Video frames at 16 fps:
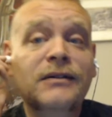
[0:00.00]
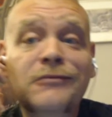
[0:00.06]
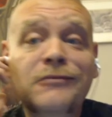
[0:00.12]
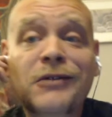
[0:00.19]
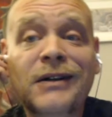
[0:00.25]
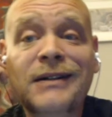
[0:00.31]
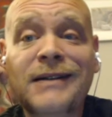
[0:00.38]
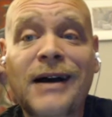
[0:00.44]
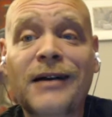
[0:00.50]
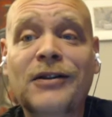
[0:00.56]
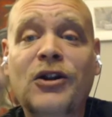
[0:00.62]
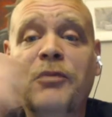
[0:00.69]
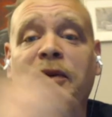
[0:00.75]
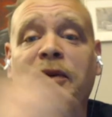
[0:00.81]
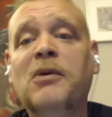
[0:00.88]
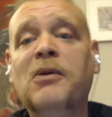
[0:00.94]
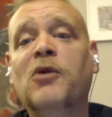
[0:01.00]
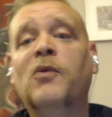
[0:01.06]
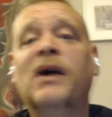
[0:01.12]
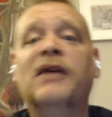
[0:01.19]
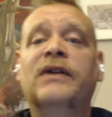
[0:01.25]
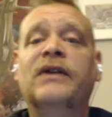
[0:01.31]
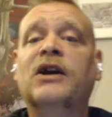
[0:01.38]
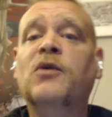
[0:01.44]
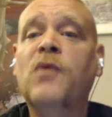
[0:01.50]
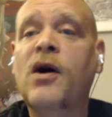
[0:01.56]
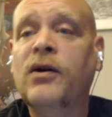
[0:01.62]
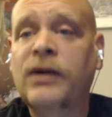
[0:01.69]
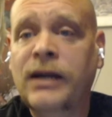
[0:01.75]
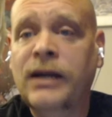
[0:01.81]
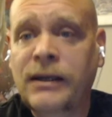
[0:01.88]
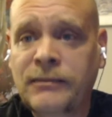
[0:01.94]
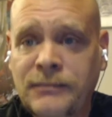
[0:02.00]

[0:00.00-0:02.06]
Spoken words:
we're going to talk a little bit about wealth inequality.